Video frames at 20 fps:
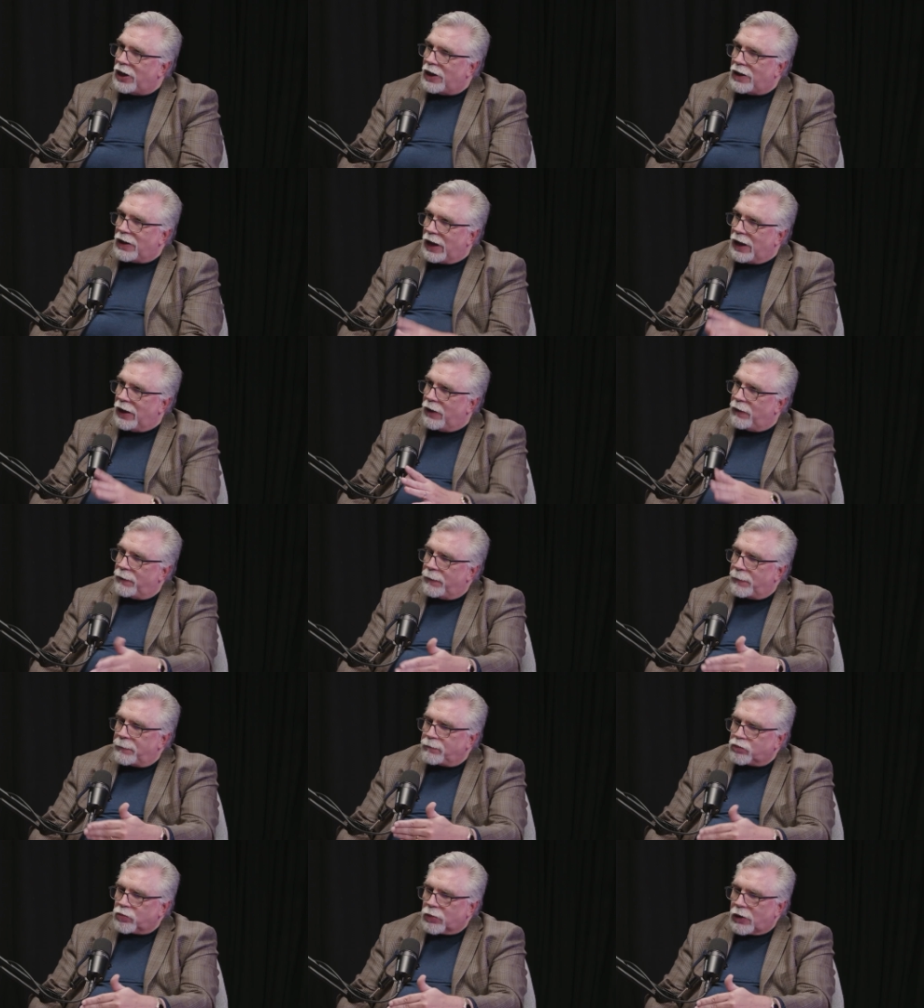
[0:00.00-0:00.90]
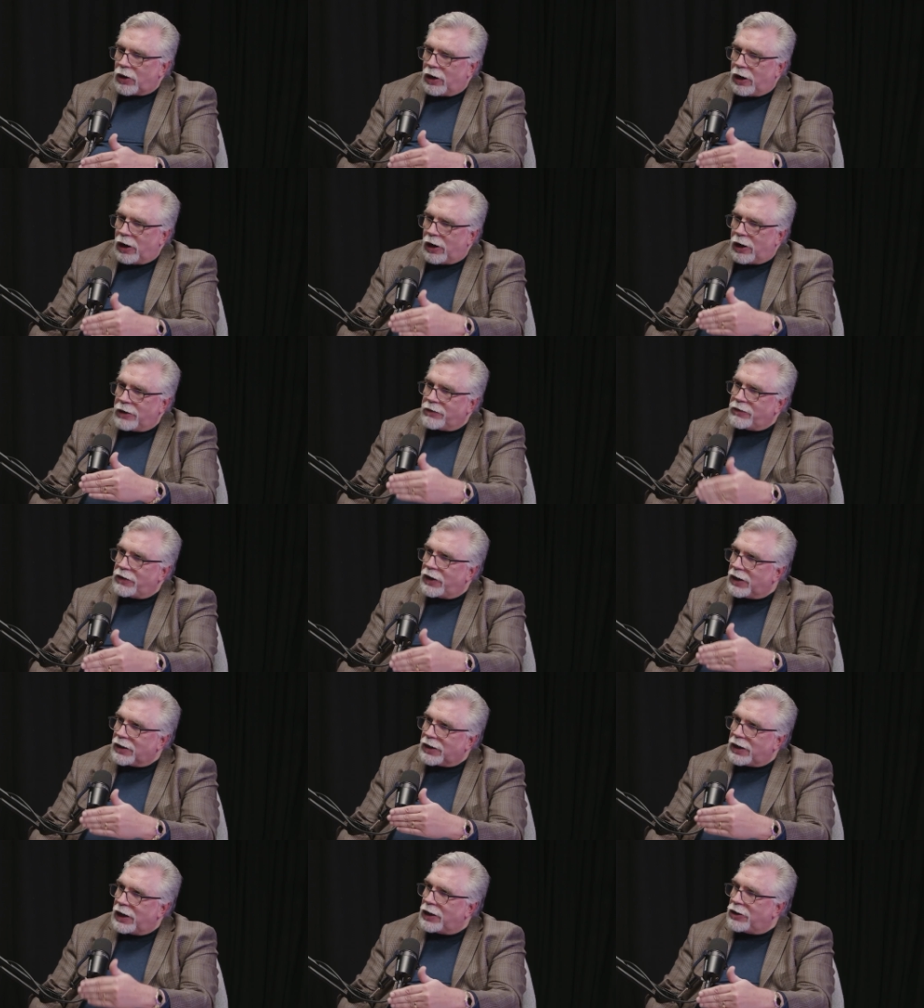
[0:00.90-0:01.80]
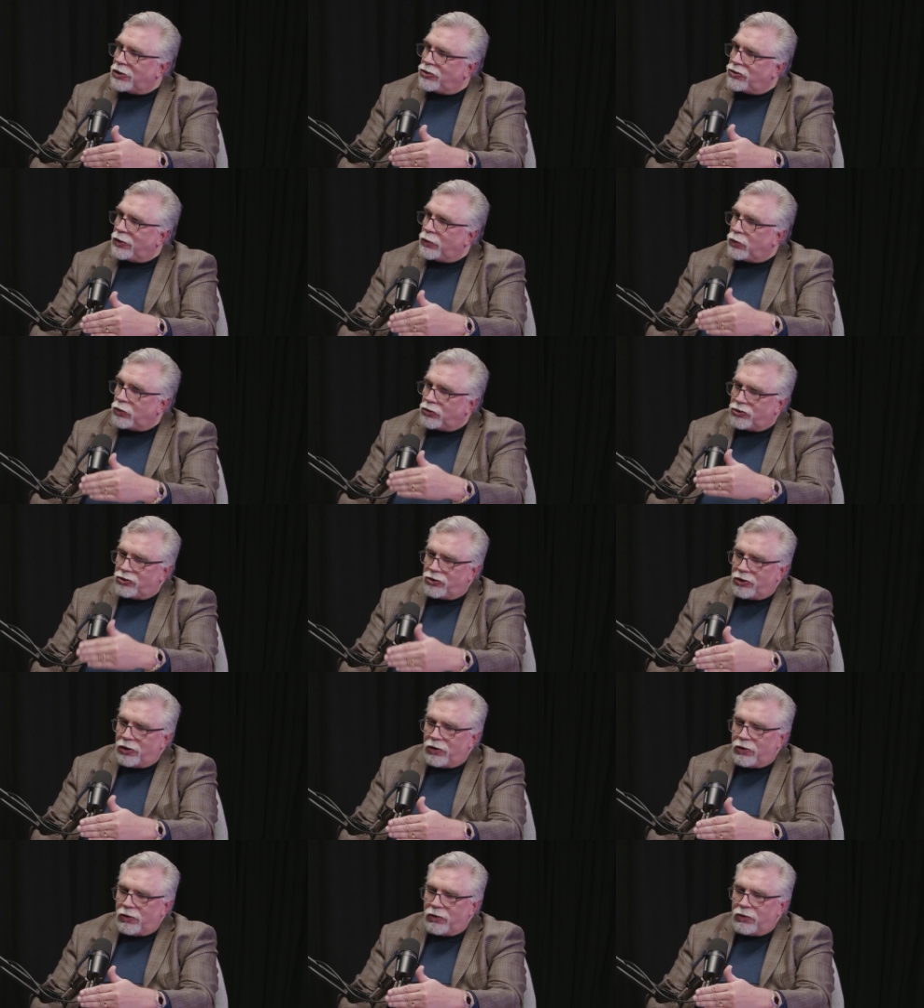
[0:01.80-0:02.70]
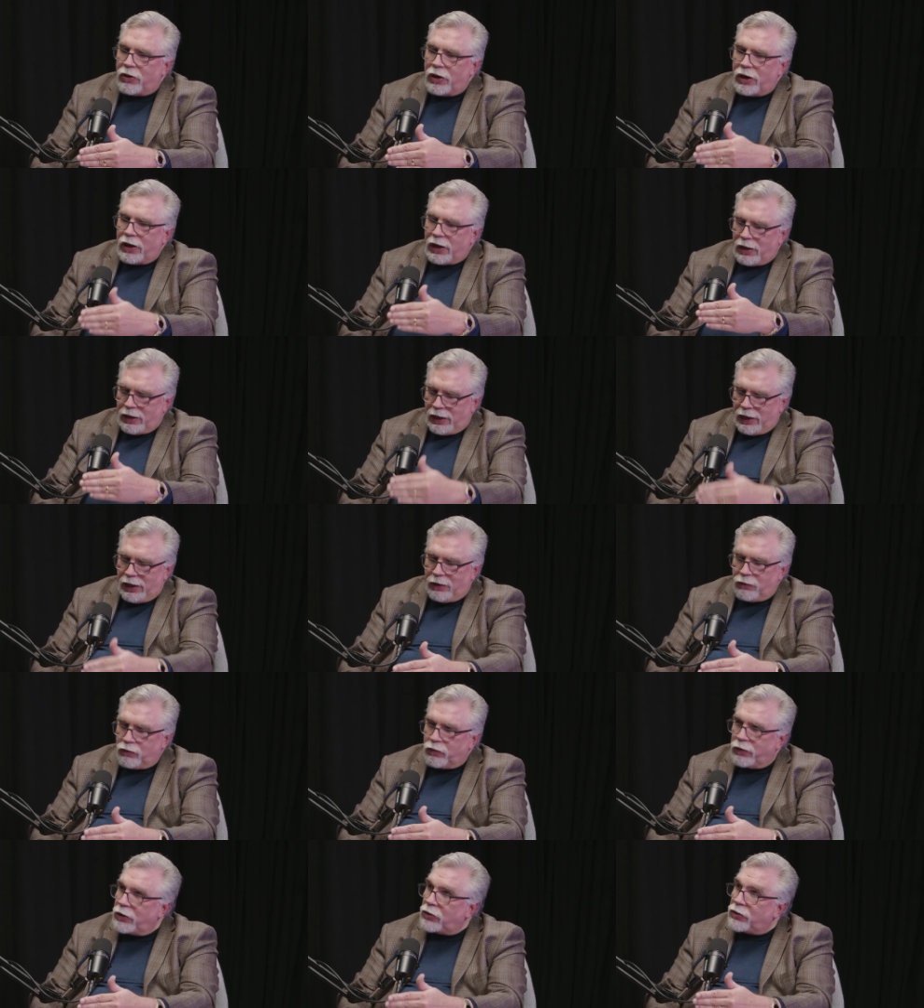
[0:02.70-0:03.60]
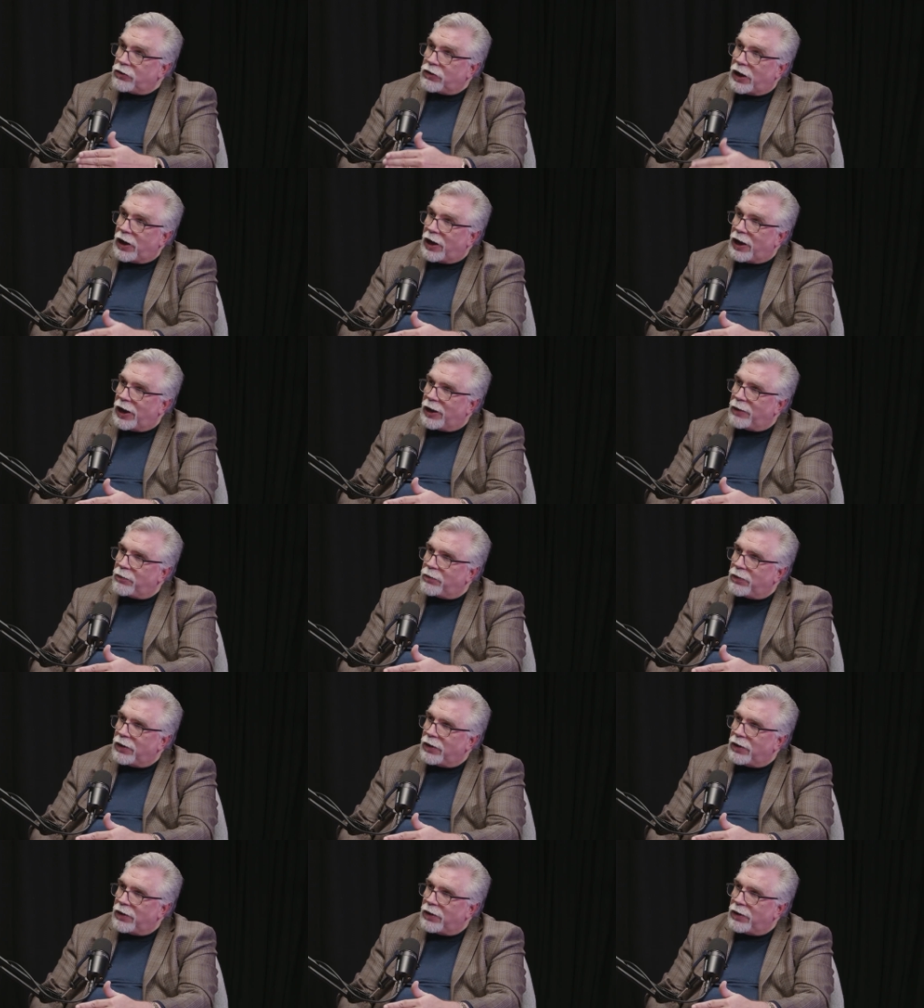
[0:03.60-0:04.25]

Now, our technology will show in real time,